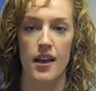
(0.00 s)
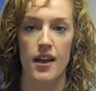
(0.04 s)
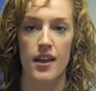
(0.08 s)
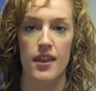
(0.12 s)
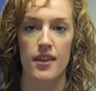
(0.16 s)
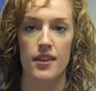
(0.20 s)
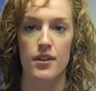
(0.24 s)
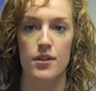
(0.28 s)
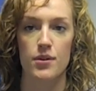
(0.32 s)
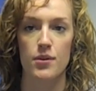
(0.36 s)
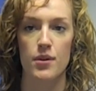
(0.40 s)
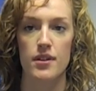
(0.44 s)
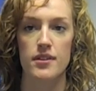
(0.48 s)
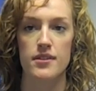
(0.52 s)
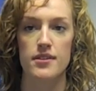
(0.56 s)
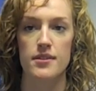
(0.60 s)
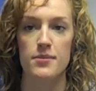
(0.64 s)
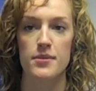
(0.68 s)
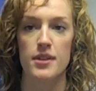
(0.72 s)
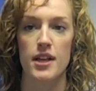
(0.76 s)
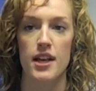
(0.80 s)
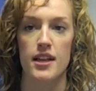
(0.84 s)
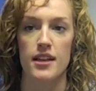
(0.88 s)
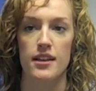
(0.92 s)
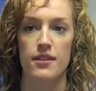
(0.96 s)
The quantum
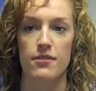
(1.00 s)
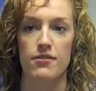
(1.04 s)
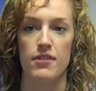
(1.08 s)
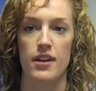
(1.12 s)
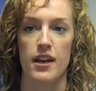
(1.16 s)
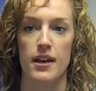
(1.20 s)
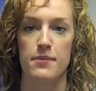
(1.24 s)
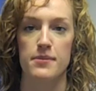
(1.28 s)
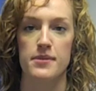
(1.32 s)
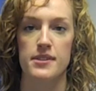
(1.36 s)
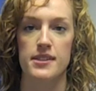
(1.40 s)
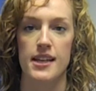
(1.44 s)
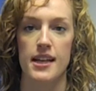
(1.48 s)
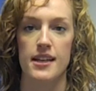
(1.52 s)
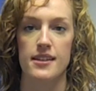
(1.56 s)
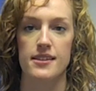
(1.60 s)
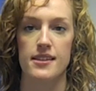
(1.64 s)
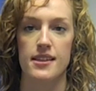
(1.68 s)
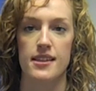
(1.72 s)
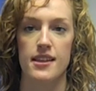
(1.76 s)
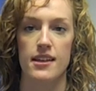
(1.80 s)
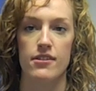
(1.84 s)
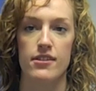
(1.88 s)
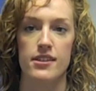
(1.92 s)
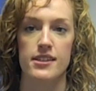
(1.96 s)
learning frame states
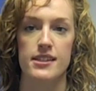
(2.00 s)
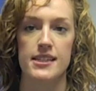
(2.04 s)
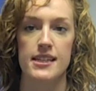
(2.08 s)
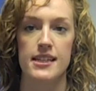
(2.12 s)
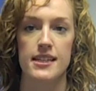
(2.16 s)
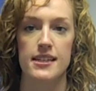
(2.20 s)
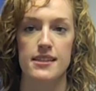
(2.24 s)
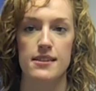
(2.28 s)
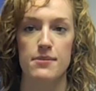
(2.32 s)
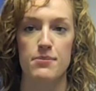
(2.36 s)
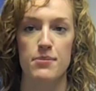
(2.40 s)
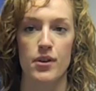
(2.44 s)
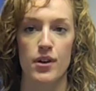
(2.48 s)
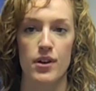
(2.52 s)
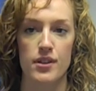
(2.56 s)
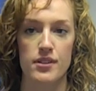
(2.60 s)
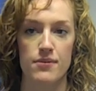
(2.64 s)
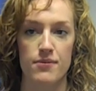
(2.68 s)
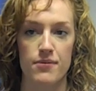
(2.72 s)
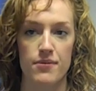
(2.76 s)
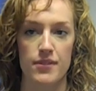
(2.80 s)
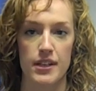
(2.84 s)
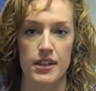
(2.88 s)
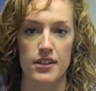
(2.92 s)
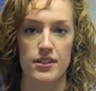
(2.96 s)
that there are 6
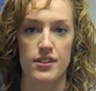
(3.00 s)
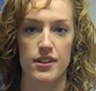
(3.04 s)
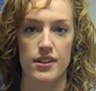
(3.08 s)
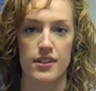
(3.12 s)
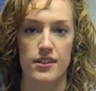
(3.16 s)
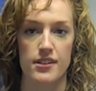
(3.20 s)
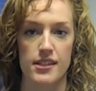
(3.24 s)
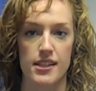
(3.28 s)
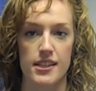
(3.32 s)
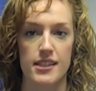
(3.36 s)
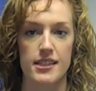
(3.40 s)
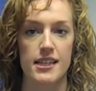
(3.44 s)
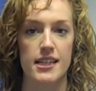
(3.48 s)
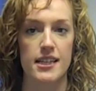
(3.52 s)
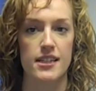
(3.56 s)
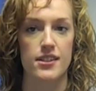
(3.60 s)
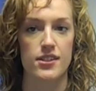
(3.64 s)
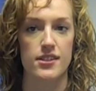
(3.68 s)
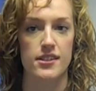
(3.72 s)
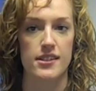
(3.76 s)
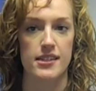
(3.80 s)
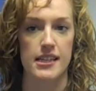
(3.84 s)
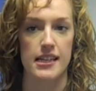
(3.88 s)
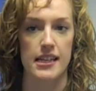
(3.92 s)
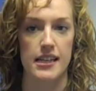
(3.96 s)
important features that
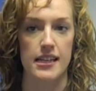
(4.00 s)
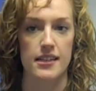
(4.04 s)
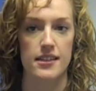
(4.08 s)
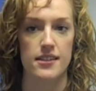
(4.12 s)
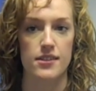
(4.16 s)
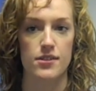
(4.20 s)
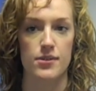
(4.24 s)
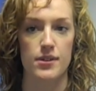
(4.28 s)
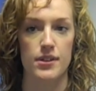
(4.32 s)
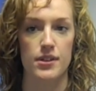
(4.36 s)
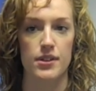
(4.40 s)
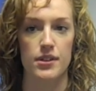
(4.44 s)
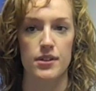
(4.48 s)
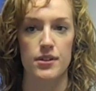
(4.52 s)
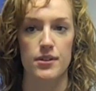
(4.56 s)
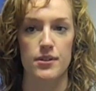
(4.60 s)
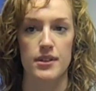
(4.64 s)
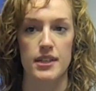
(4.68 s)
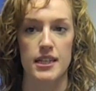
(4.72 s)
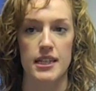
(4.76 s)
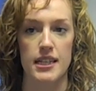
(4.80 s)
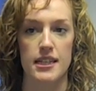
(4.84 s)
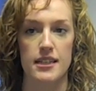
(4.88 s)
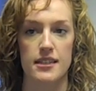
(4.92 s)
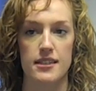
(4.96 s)
teachers need to include
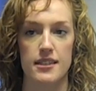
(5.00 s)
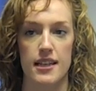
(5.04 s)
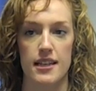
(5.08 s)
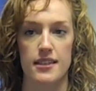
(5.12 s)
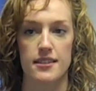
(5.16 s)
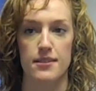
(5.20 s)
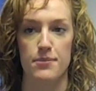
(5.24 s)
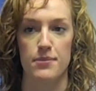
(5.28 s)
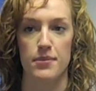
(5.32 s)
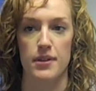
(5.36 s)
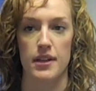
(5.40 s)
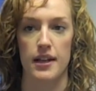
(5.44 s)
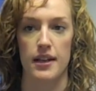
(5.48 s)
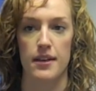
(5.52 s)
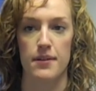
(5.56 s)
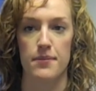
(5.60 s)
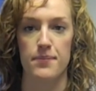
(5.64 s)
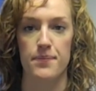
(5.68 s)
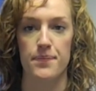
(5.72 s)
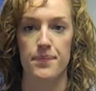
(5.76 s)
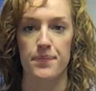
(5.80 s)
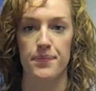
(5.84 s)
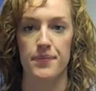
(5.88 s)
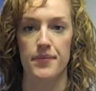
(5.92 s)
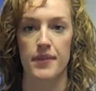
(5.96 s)
in each lesson plan.
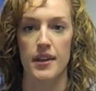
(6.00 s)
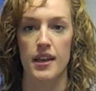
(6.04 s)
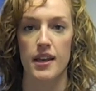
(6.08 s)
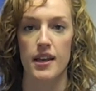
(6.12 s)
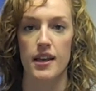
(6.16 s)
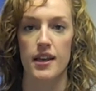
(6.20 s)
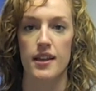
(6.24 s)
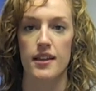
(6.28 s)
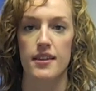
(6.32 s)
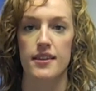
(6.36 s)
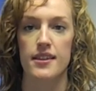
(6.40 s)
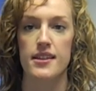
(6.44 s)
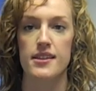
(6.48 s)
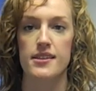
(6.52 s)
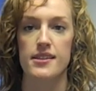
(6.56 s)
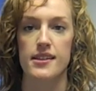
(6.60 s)
These